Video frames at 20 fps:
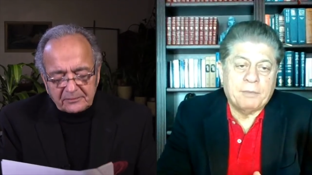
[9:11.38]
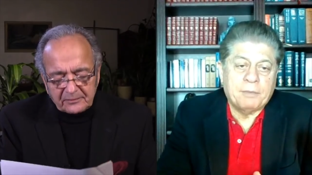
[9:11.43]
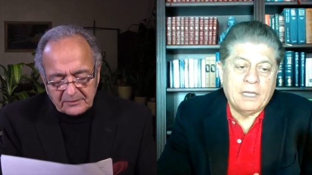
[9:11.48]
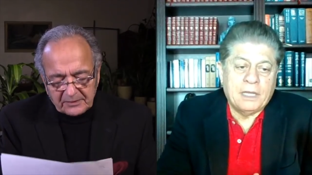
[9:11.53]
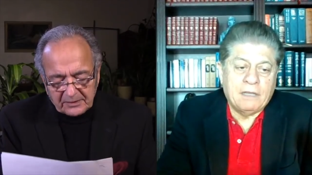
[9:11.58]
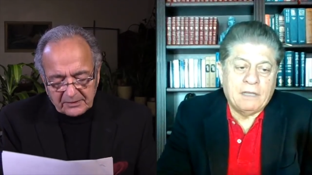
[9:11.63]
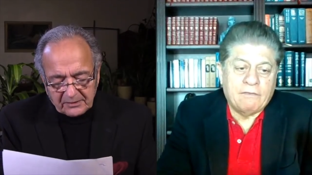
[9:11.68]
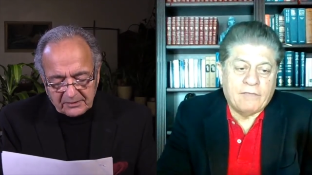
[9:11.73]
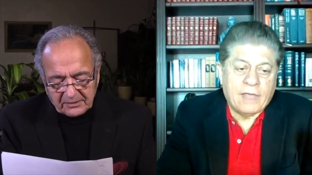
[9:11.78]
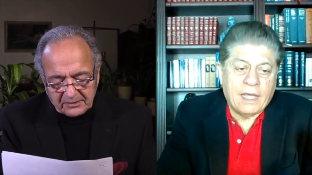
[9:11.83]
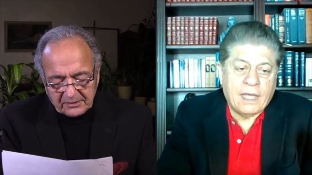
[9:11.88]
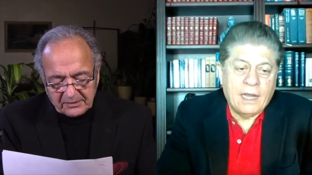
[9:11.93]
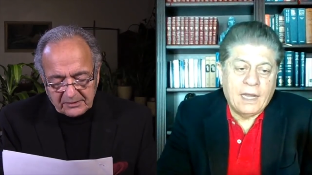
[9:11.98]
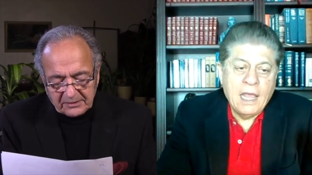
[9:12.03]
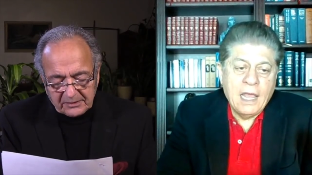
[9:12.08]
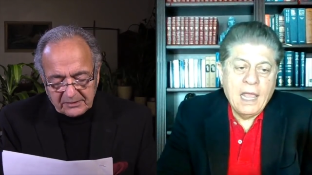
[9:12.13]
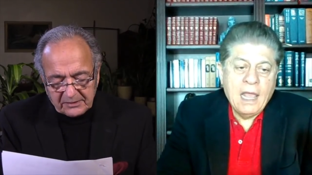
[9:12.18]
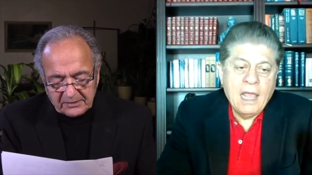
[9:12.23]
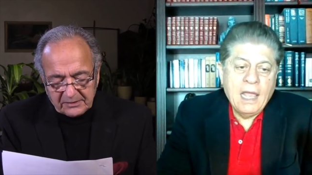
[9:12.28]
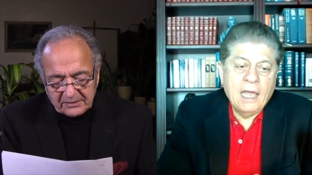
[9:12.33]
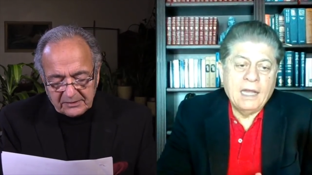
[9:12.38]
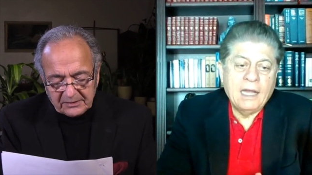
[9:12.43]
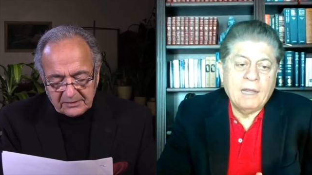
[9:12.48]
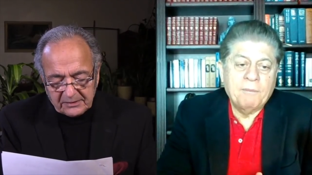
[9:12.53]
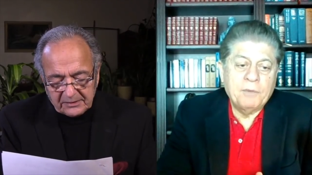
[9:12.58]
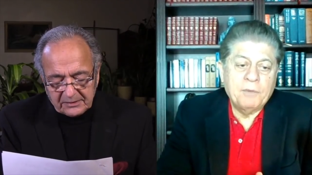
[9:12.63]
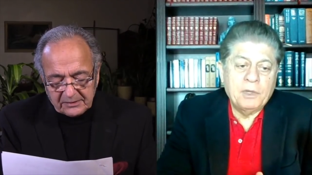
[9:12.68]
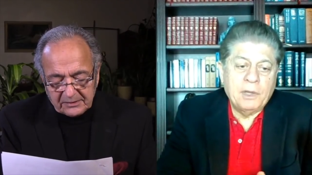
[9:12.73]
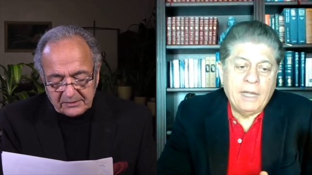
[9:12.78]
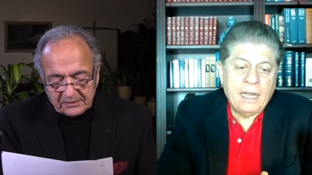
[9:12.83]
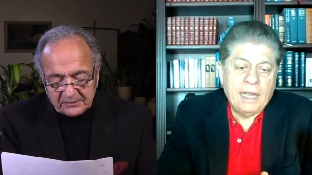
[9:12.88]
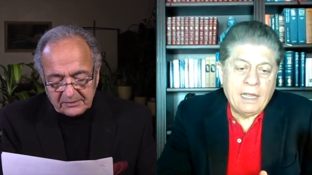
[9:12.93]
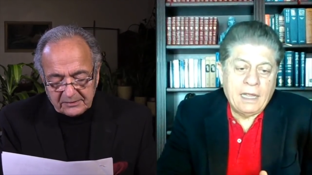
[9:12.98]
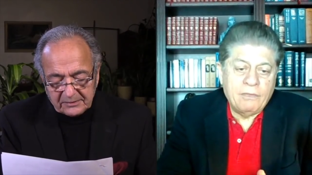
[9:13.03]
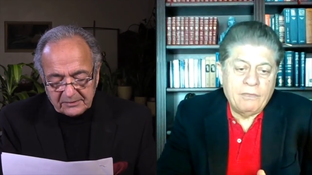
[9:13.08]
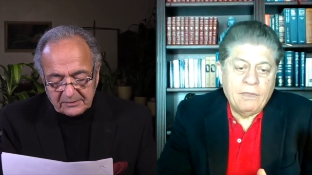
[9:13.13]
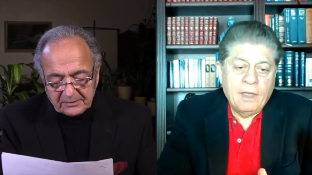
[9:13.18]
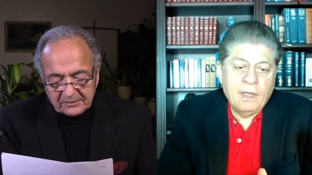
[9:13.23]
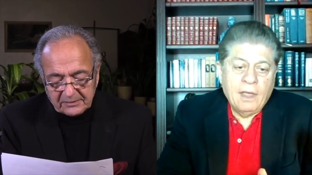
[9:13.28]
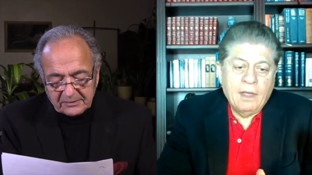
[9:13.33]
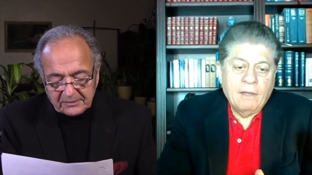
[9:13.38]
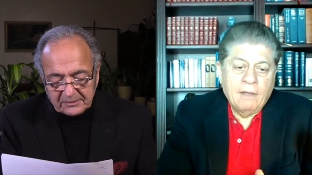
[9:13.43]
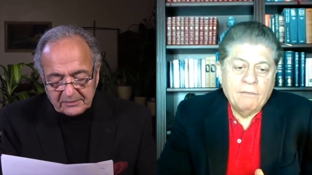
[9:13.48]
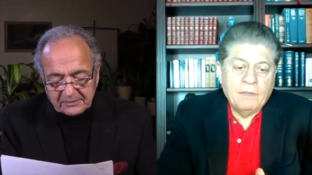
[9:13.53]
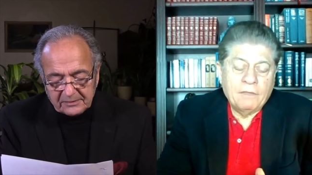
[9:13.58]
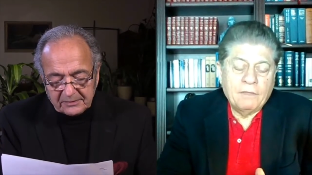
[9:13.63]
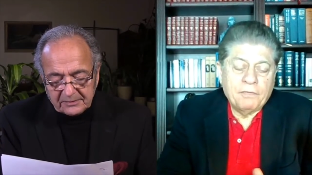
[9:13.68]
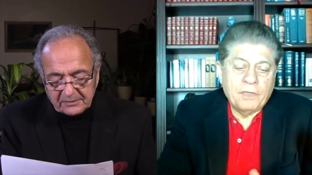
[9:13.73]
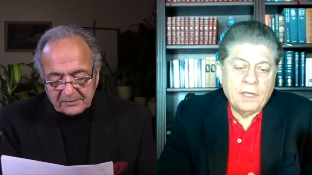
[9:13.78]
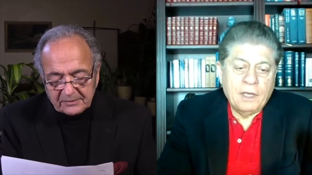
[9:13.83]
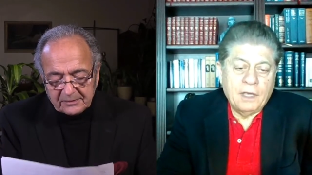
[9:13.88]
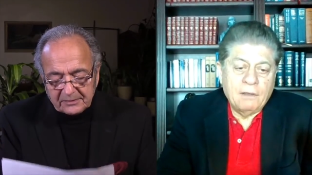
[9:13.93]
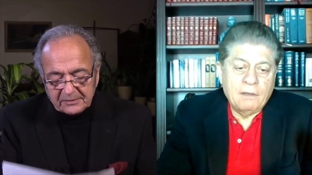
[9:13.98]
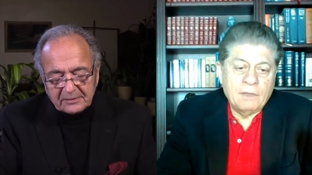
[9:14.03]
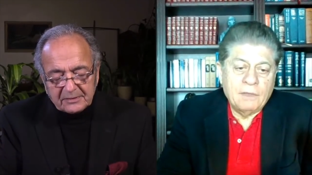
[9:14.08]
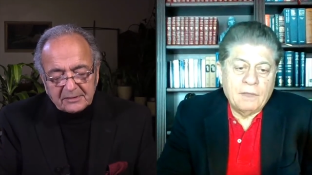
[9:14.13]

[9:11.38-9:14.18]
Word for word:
Speaker 1: believe that? And I'm glad that the,